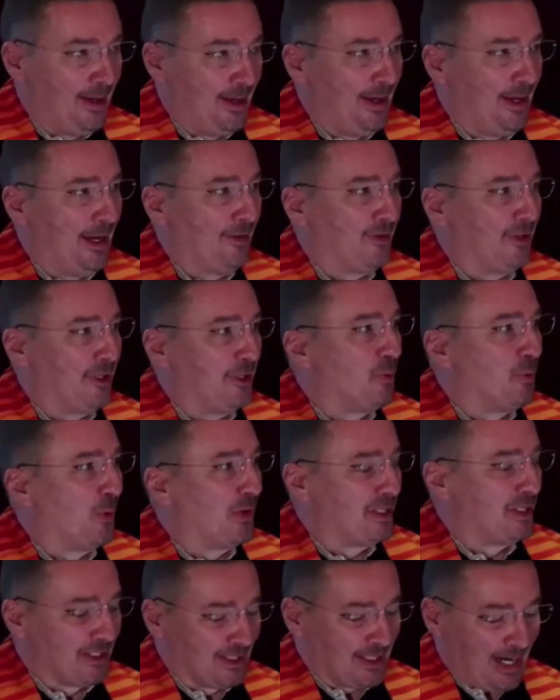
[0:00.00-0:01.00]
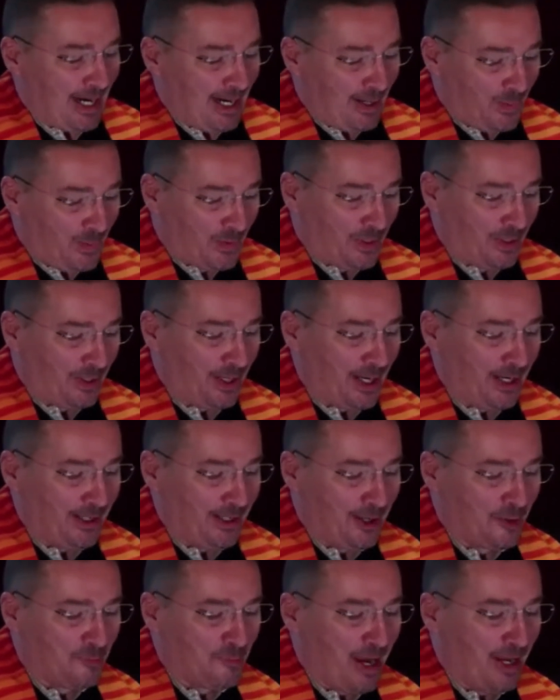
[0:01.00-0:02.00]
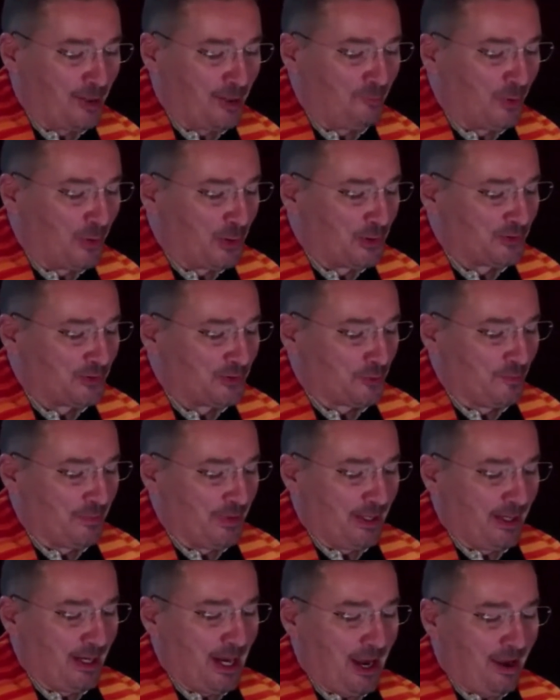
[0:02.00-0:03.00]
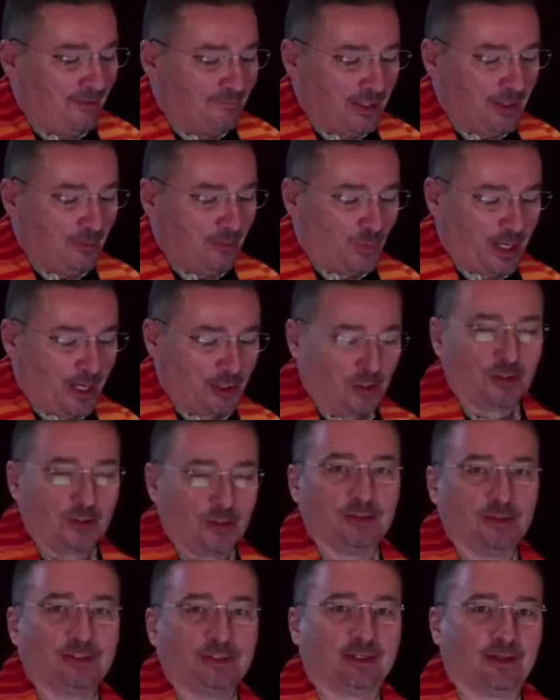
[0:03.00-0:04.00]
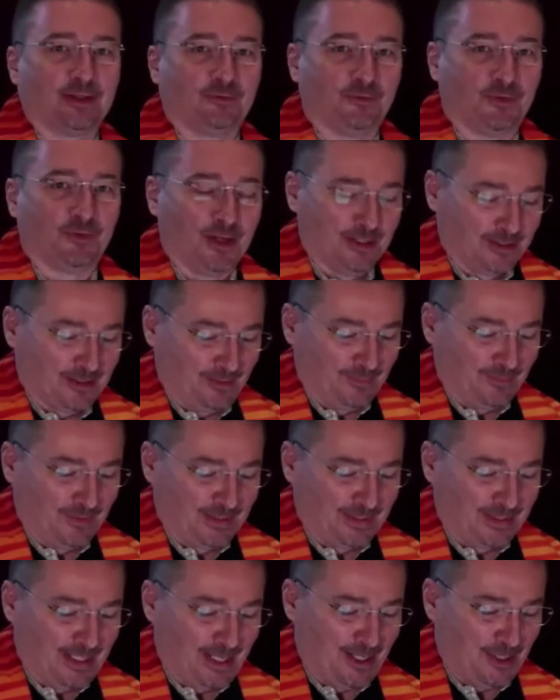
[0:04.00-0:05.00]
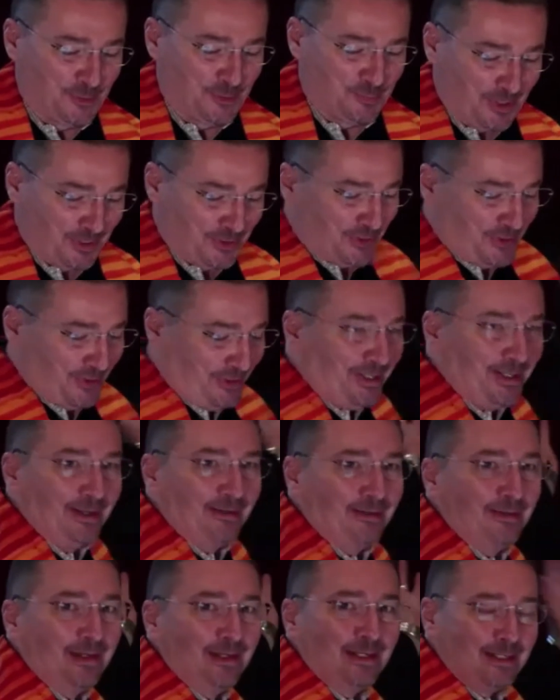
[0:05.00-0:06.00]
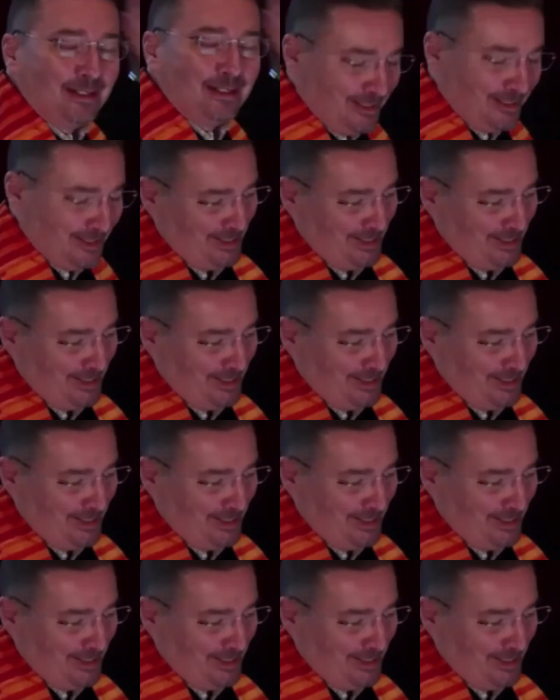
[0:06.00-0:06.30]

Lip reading: At the appointed hour, a young man emerged from the heavy red curtains at the front of the stage, much like these.